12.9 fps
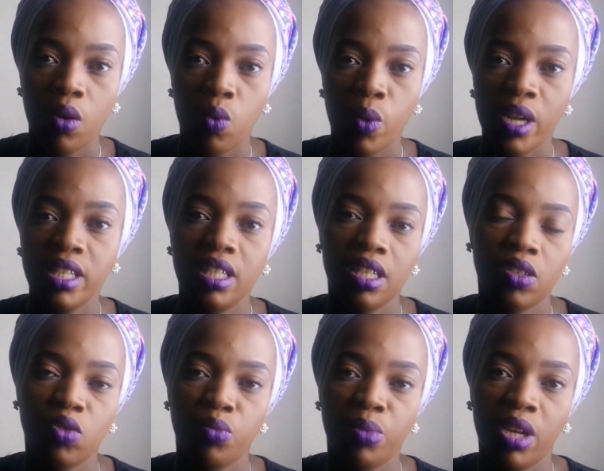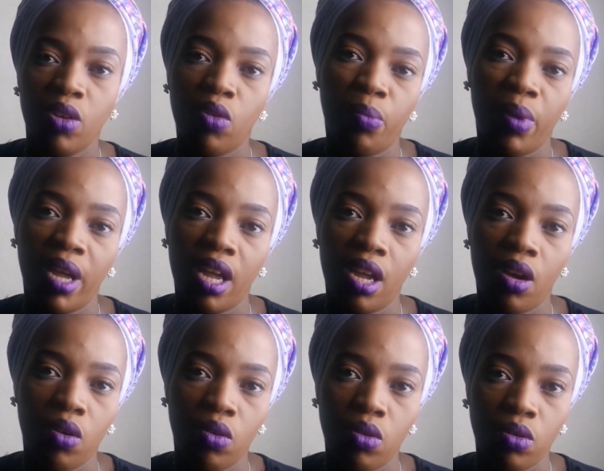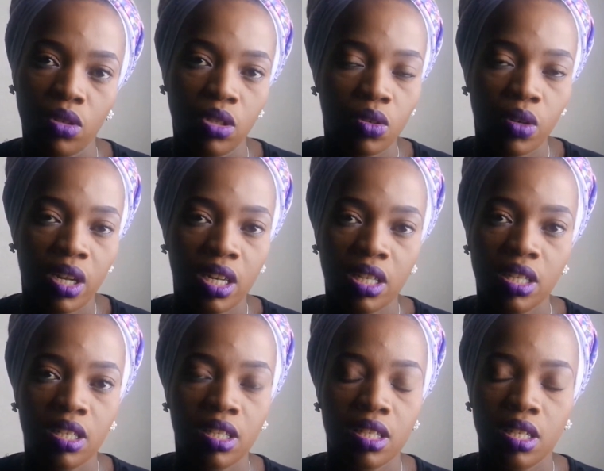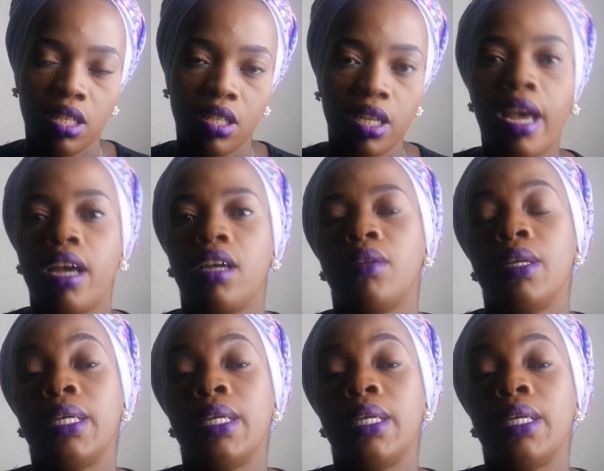wanting to be an au pair, or any, yeah.